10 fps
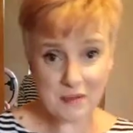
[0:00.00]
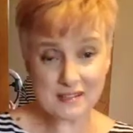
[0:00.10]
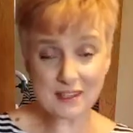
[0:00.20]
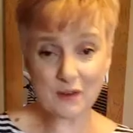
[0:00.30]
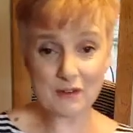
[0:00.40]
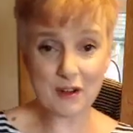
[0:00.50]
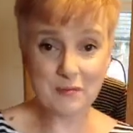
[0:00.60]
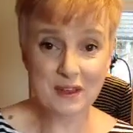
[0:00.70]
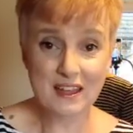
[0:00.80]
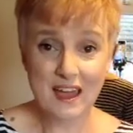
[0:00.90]
in my sewing
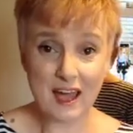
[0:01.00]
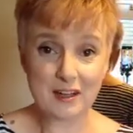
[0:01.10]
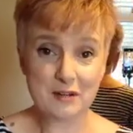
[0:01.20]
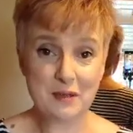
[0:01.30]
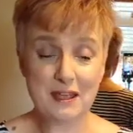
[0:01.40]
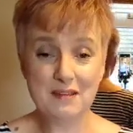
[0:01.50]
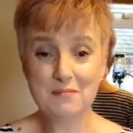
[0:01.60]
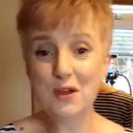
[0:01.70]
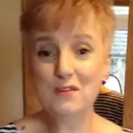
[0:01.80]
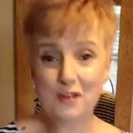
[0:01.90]
room. I'm going to
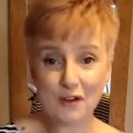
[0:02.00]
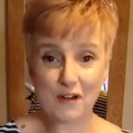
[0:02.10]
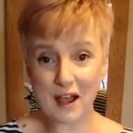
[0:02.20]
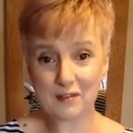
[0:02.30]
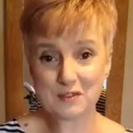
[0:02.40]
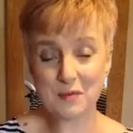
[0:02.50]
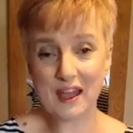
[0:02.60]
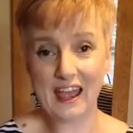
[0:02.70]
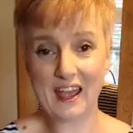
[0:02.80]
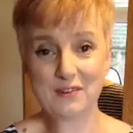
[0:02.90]
be moving around
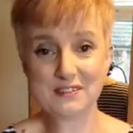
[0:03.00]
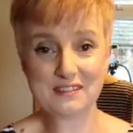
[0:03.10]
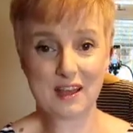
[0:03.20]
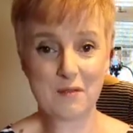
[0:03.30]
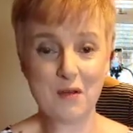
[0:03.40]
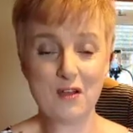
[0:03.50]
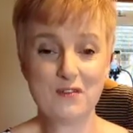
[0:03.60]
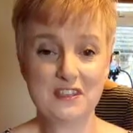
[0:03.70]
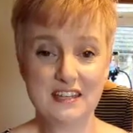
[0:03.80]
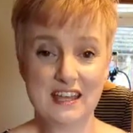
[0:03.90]
my house
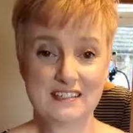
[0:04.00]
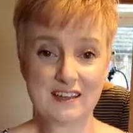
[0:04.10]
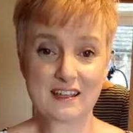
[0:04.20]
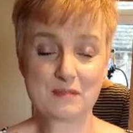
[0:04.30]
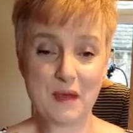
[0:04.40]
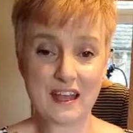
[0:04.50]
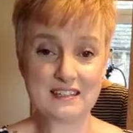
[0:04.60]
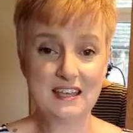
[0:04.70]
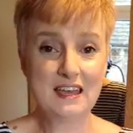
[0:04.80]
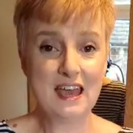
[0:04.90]
over the days, I
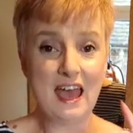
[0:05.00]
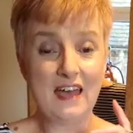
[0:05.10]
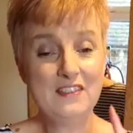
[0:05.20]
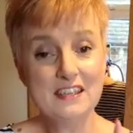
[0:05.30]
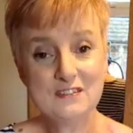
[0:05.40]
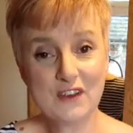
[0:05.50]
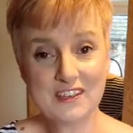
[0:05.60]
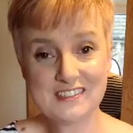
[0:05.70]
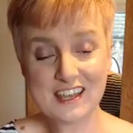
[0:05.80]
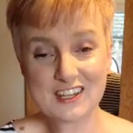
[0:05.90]
expect. And this
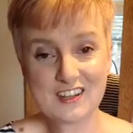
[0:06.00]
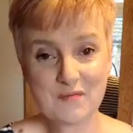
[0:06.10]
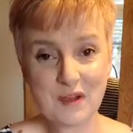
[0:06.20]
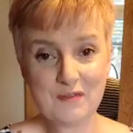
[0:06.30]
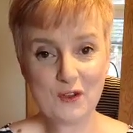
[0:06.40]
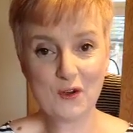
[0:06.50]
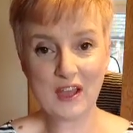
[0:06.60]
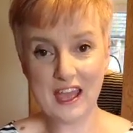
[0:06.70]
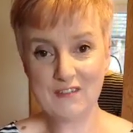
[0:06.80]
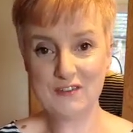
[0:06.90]
first section of my
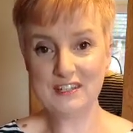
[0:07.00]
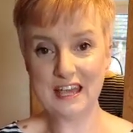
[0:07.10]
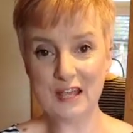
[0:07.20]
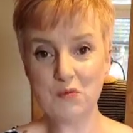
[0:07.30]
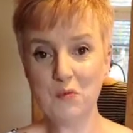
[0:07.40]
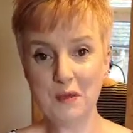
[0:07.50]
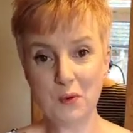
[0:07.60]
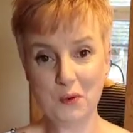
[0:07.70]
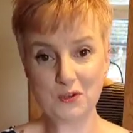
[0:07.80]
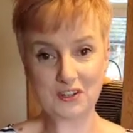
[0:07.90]
vlog every day will
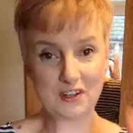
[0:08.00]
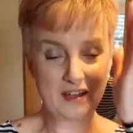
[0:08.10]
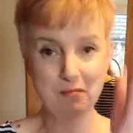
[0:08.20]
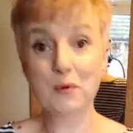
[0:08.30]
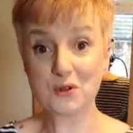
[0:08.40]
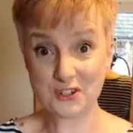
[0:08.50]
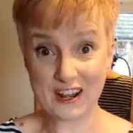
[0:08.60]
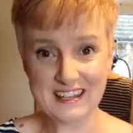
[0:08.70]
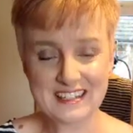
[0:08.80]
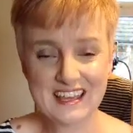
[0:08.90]
be
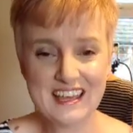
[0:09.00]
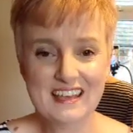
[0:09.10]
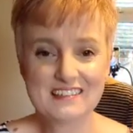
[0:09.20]
portrait,